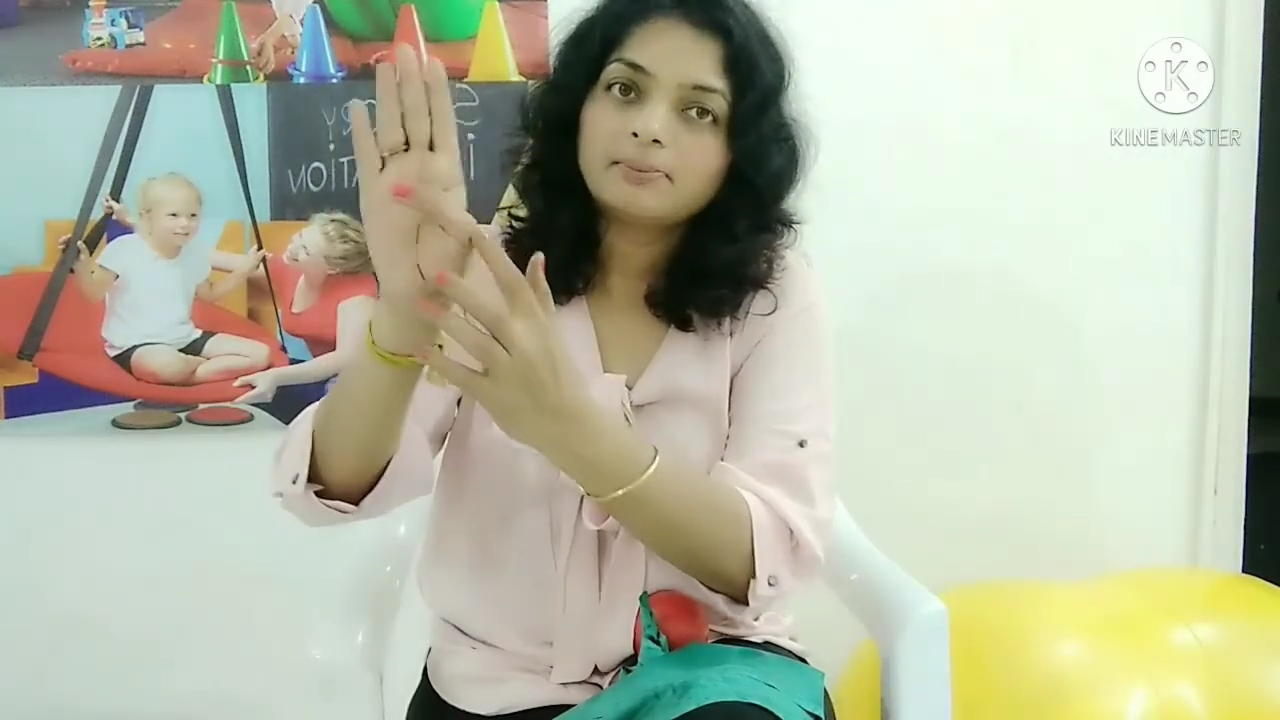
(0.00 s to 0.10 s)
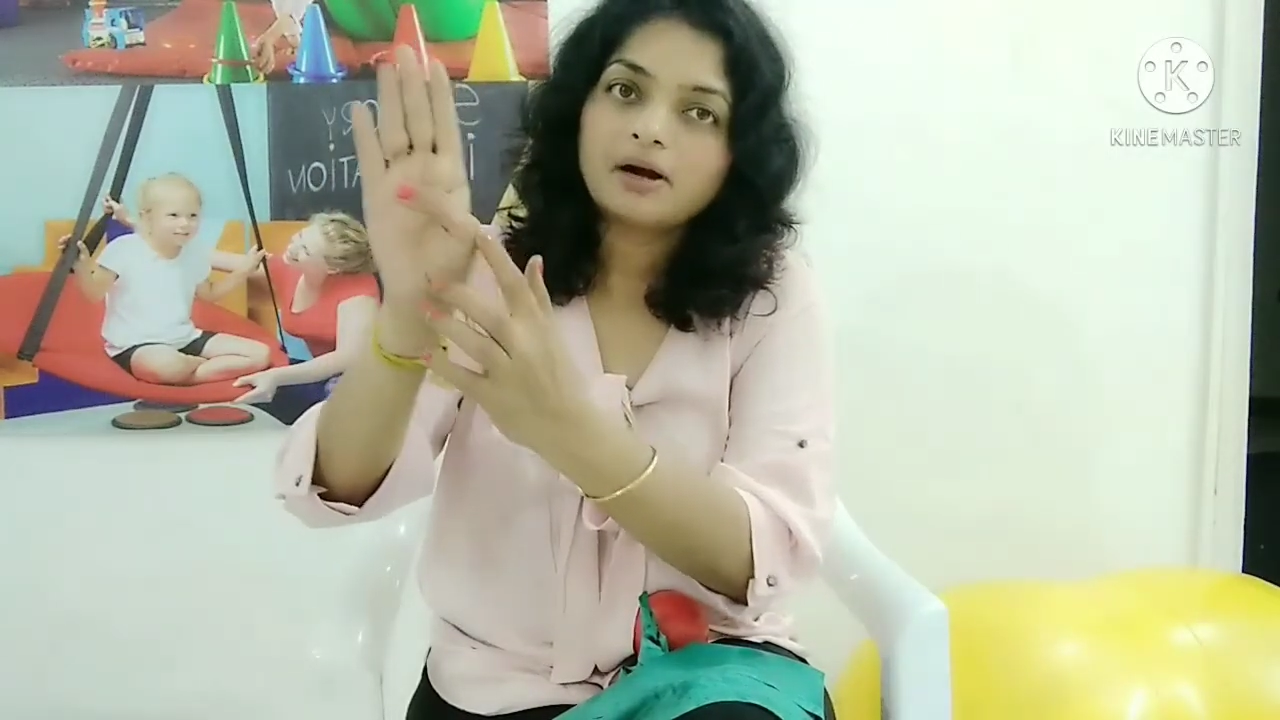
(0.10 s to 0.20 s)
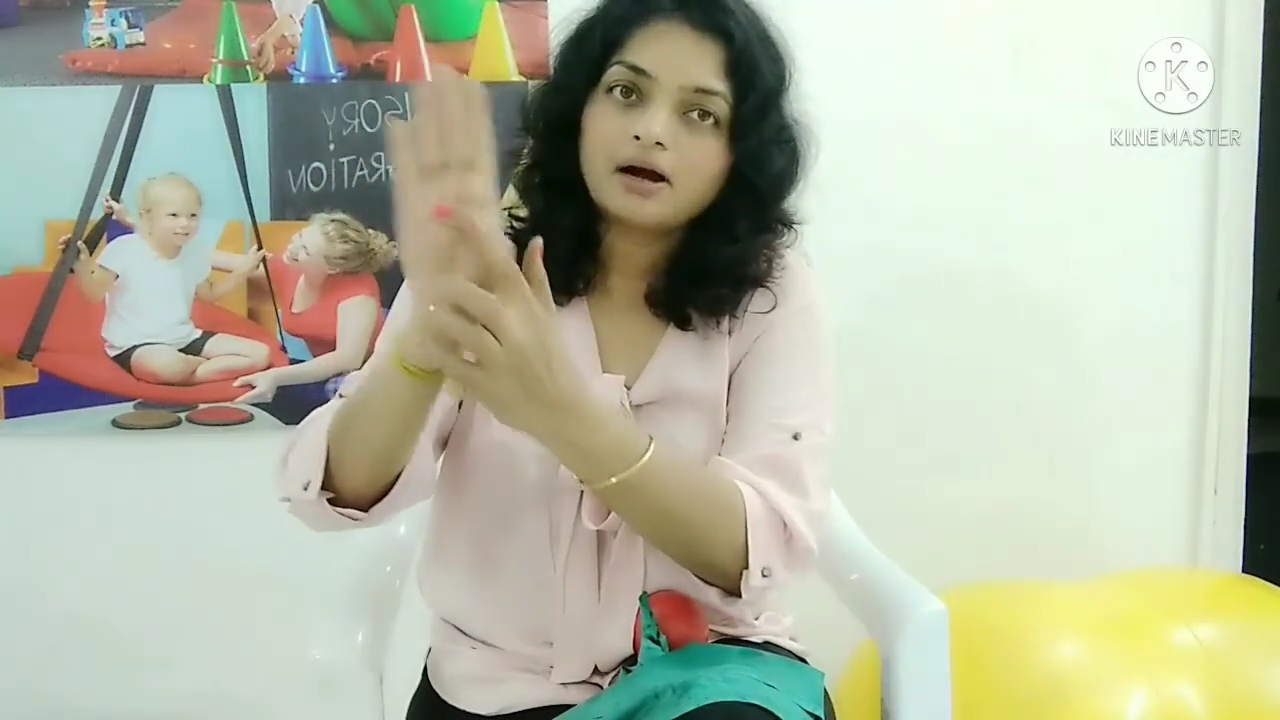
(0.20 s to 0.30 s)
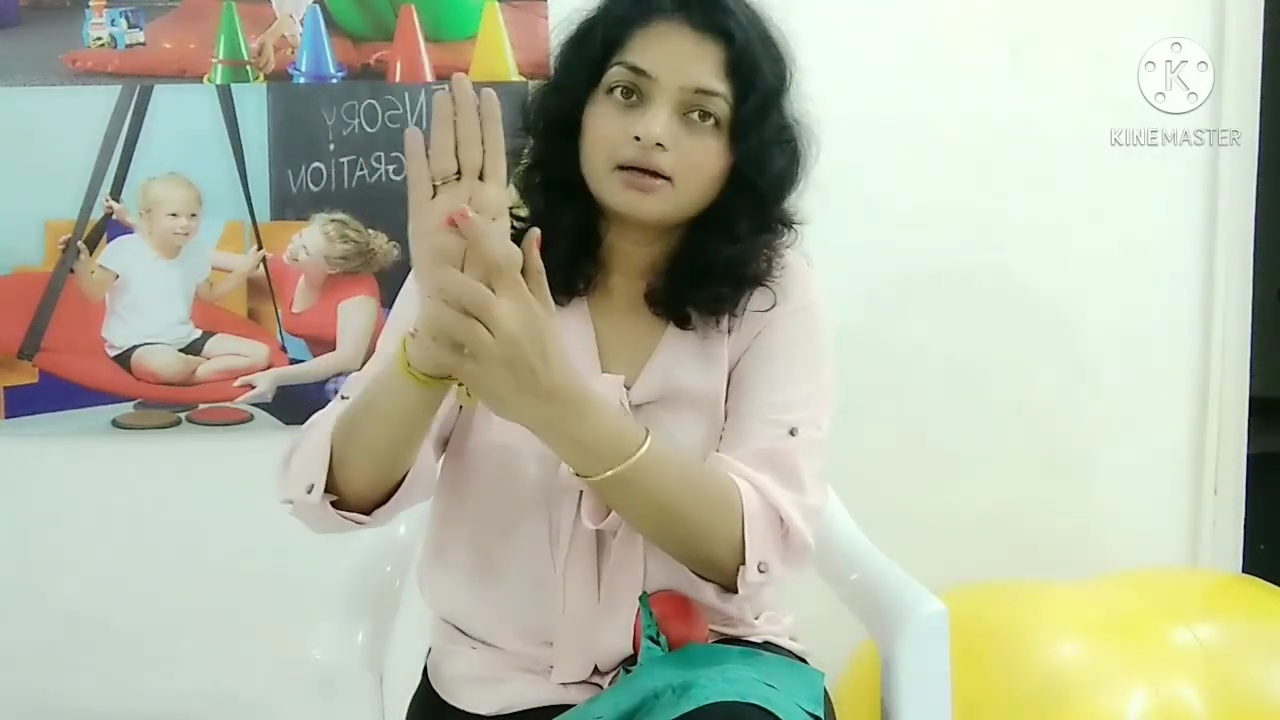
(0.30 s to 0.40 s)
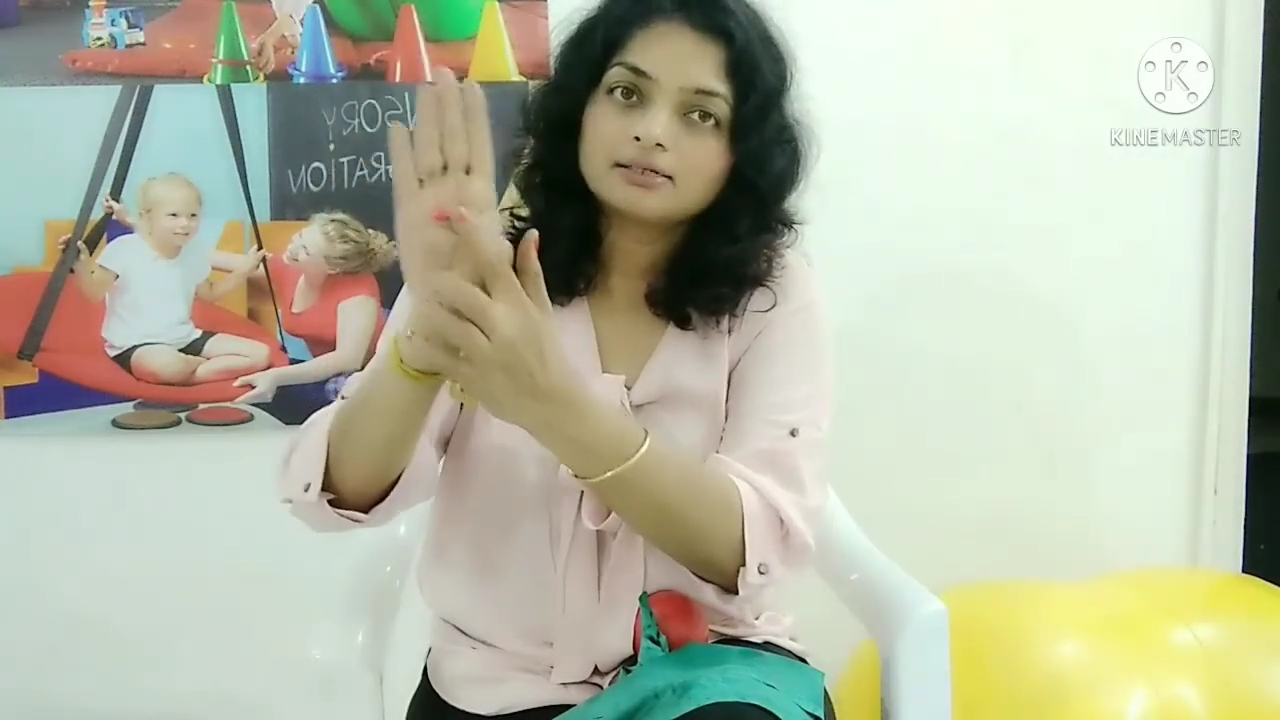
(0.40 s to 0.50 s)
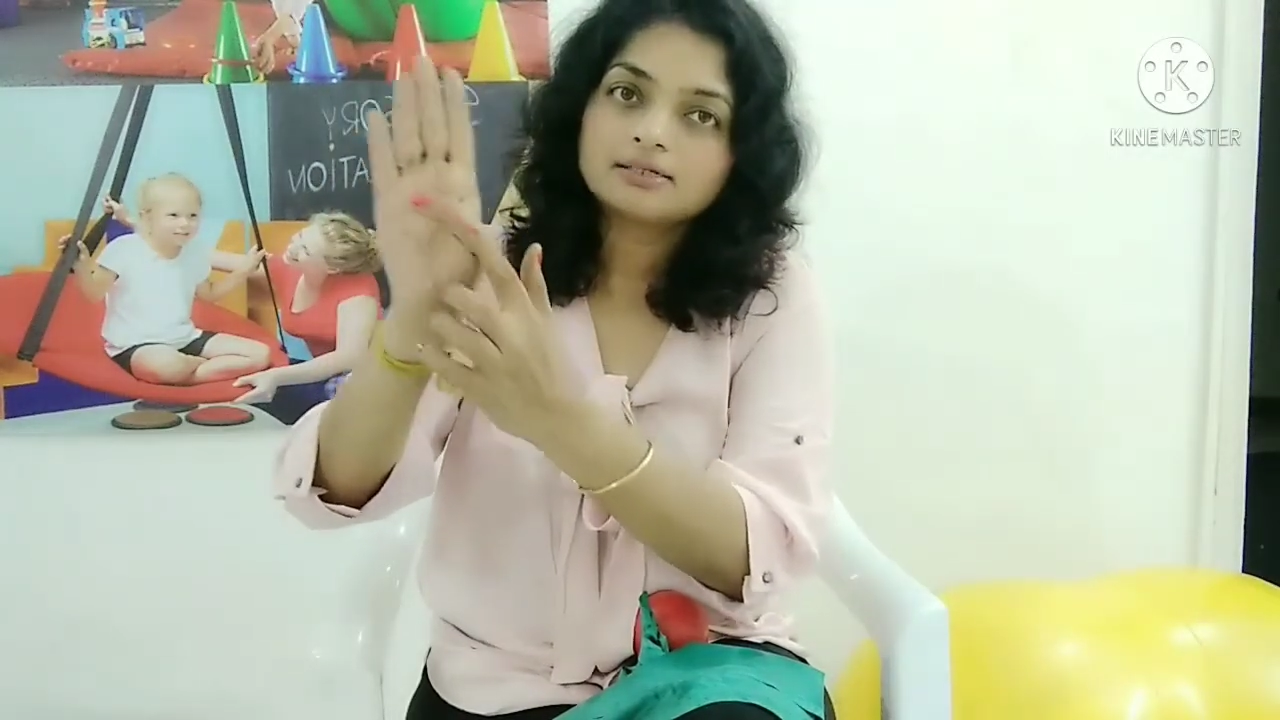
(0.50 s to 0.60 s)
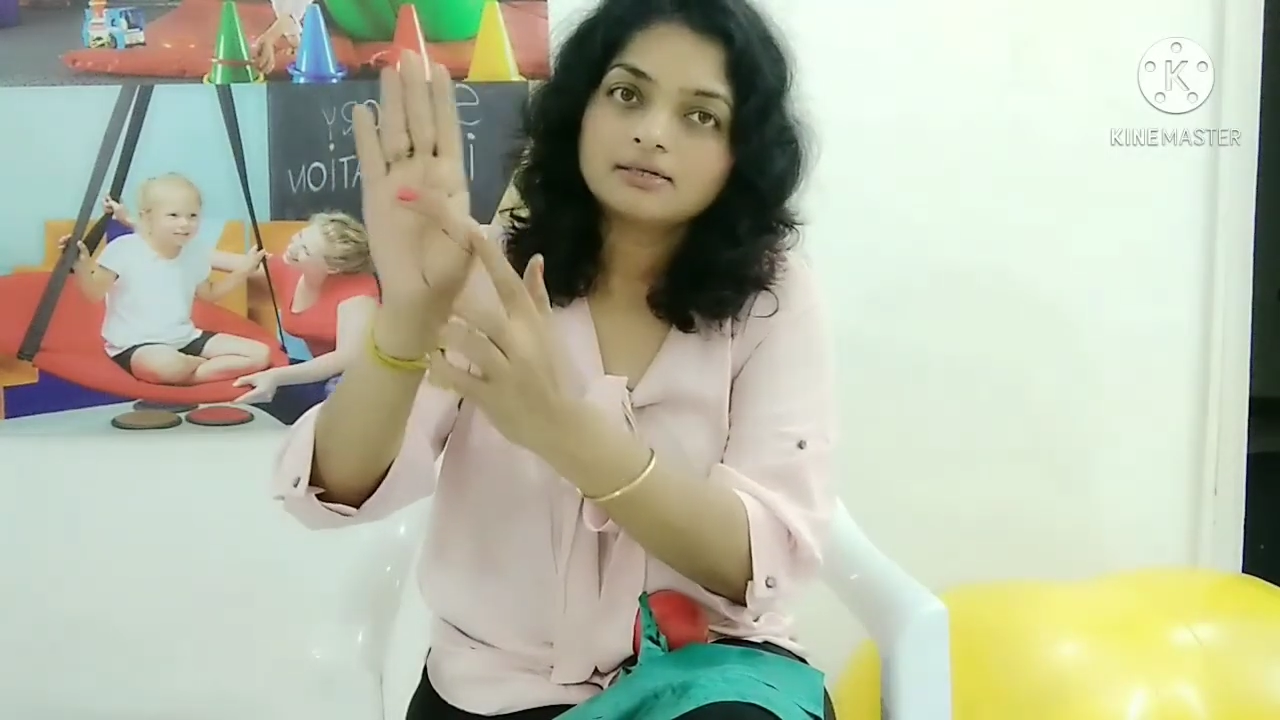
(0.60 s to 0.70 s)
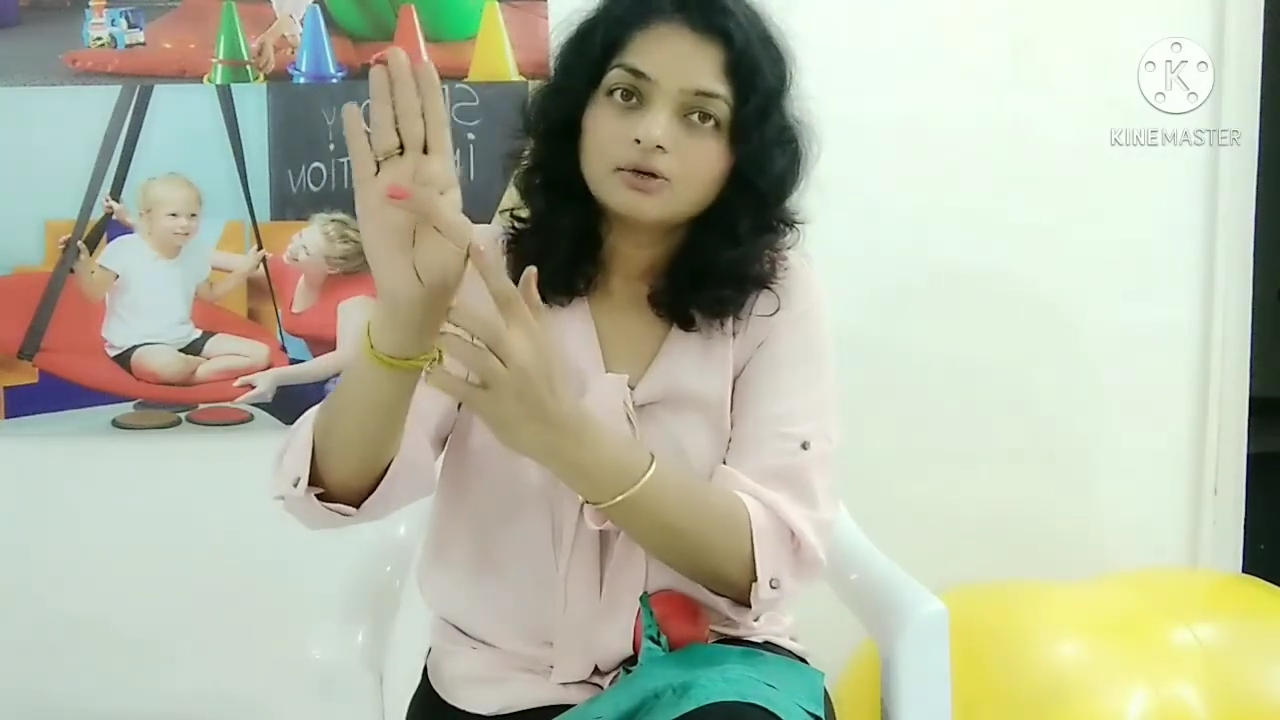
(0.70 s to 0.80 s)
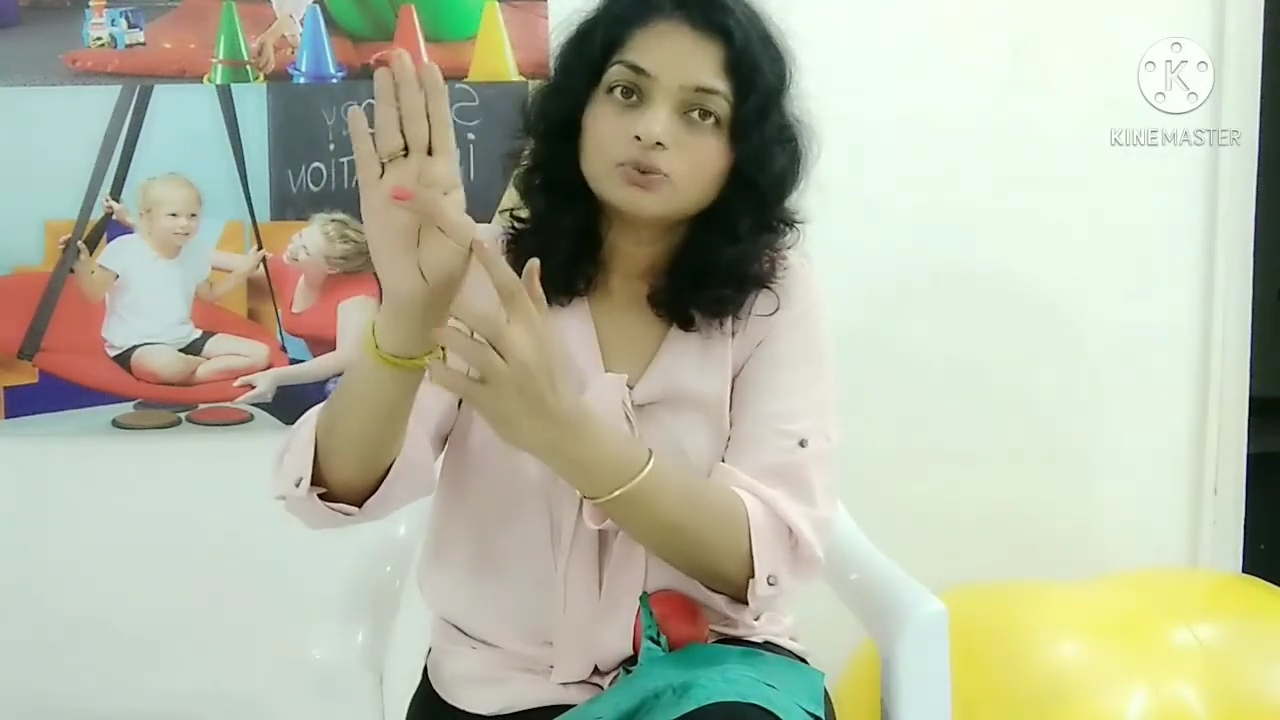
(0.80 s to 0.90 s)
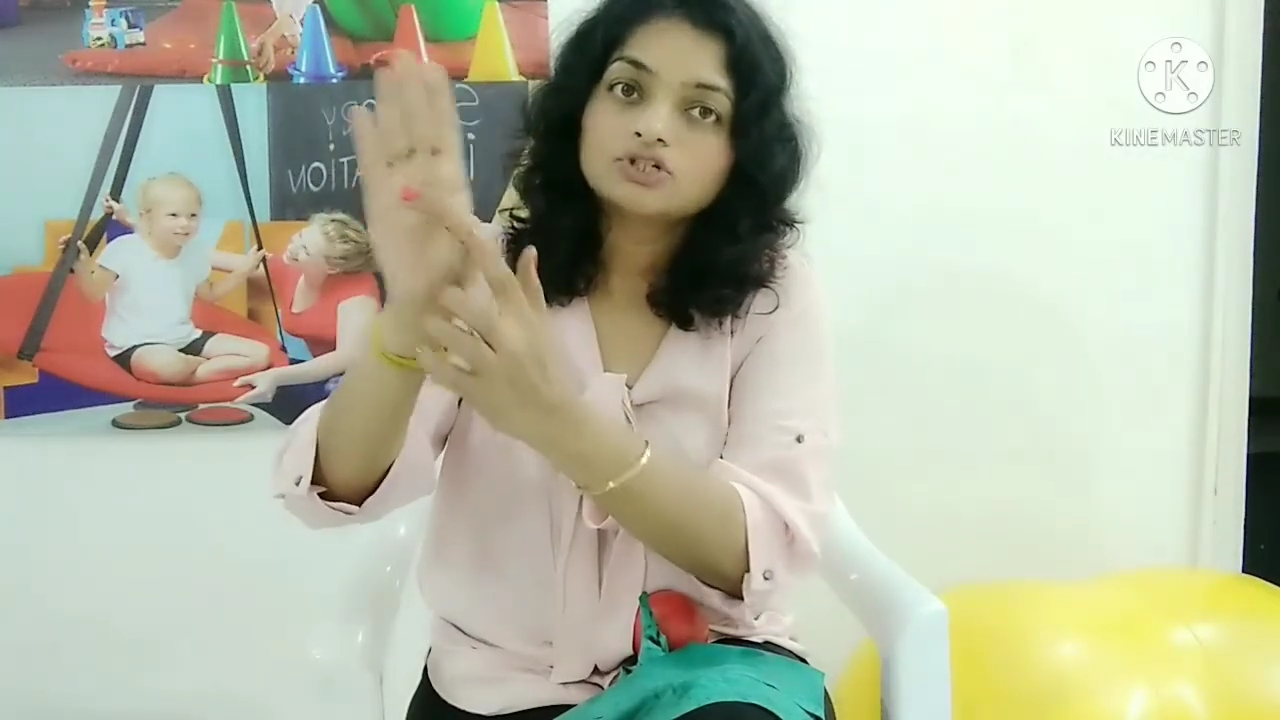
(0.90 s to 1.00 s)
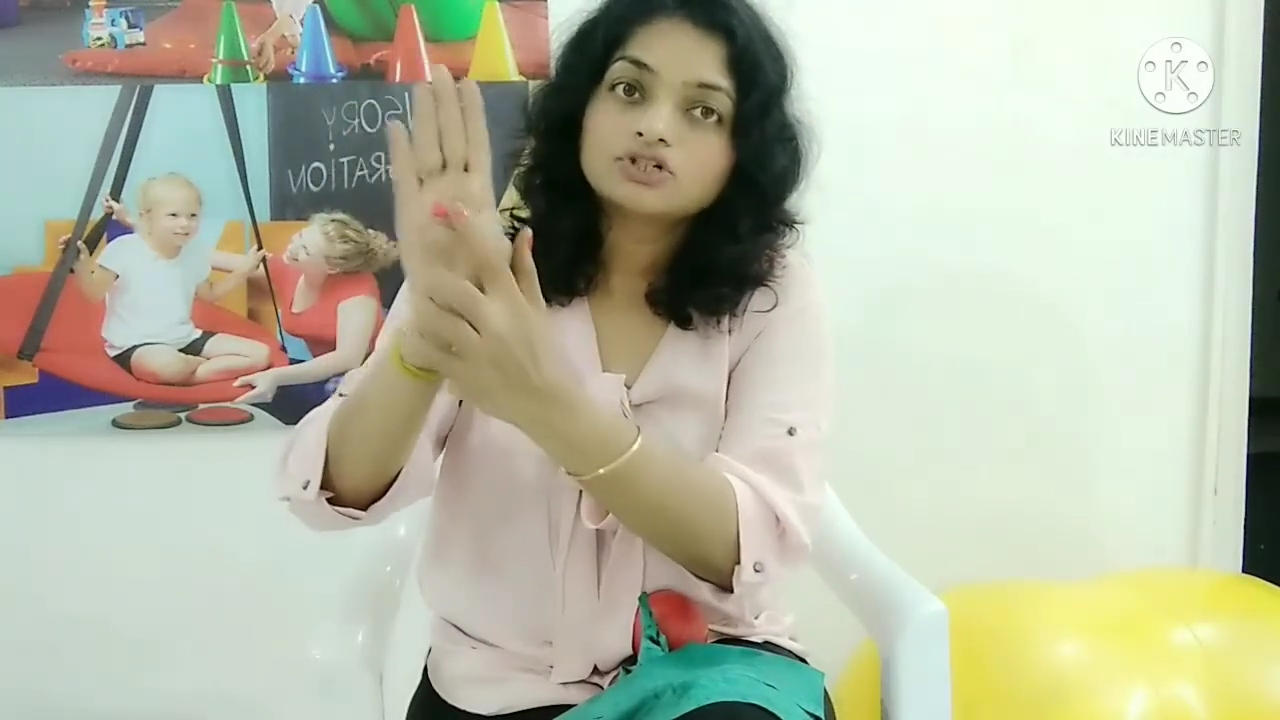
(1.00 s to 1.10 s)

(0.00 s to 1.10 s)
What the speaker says: part which